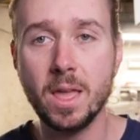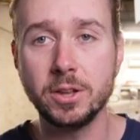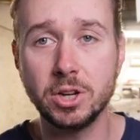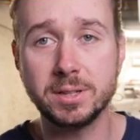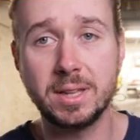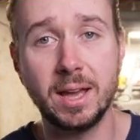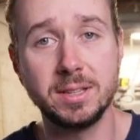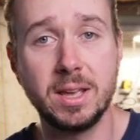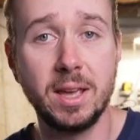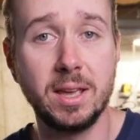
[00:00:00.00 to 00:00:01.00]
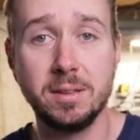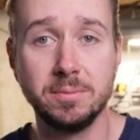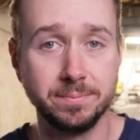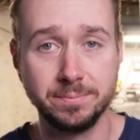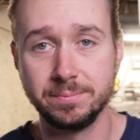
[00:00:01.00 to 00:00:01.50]
just as a
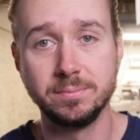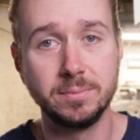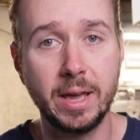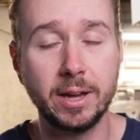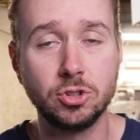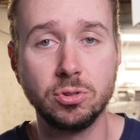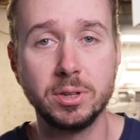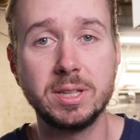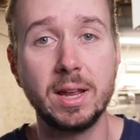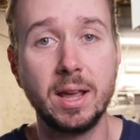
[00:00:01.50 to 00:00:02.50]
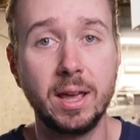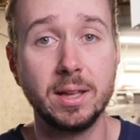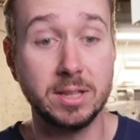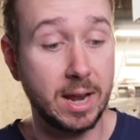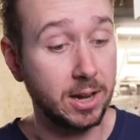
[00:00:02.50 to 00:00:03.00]
extra set of
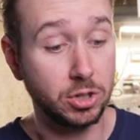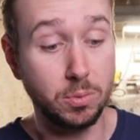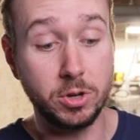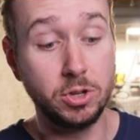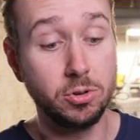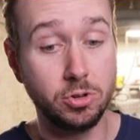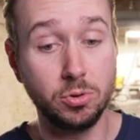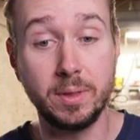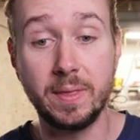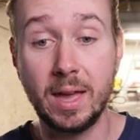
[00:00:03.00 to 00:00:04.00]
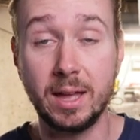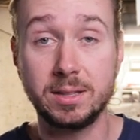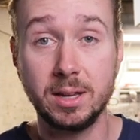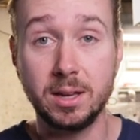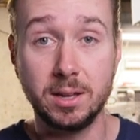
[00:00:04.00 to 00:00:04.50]
hands. And actually, when you're doing
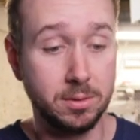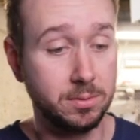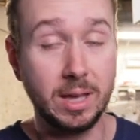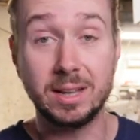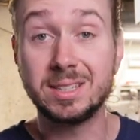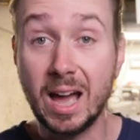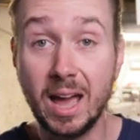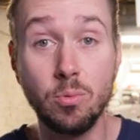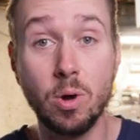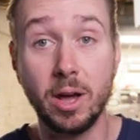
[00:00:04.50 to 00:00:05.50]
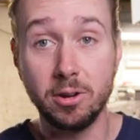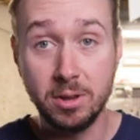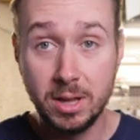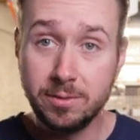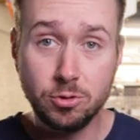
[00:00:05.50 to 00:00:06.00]
that uh, that tie wire,
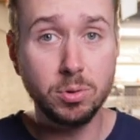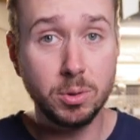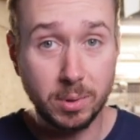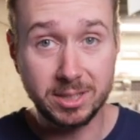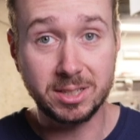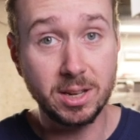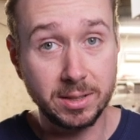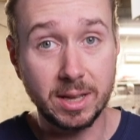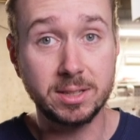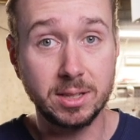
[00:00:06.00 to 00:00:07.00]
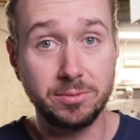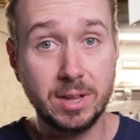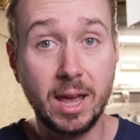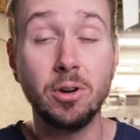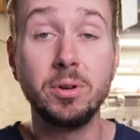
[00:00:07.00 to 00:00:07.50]
if you really want to snug that stuff
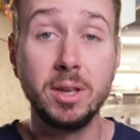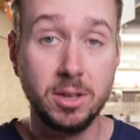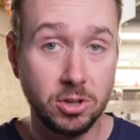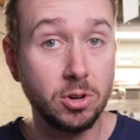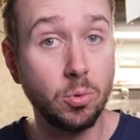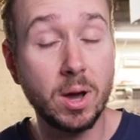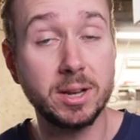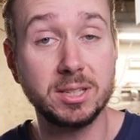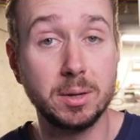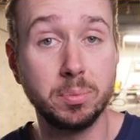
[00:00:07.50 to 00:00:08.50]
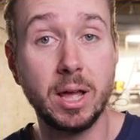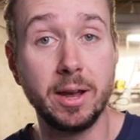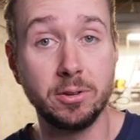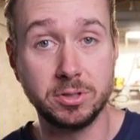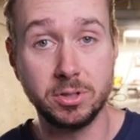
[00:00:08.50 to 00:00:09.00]
down, you're going to want a set of
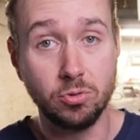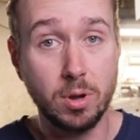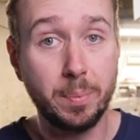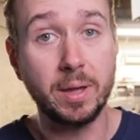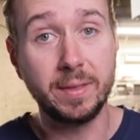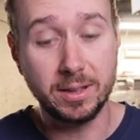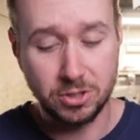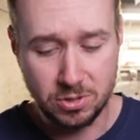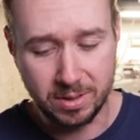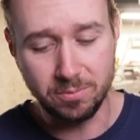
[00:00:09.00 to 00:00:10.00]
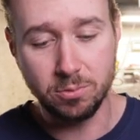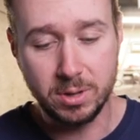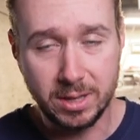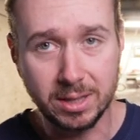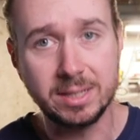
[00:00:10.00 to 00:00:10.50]
pliers to grip on that so you can
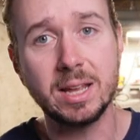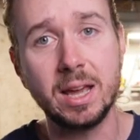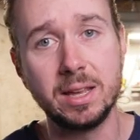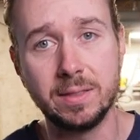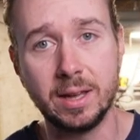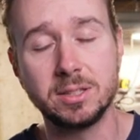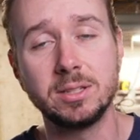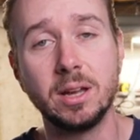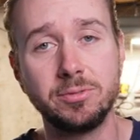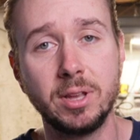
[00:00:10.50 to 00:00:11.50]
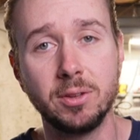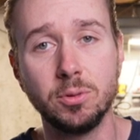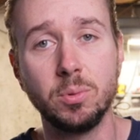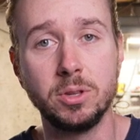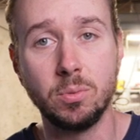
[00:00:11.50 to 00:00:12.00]
really tighten that stuff down
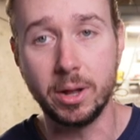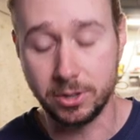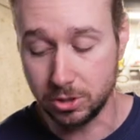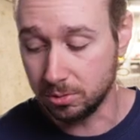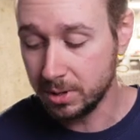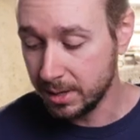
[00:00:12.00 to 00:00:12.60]
the way you want to.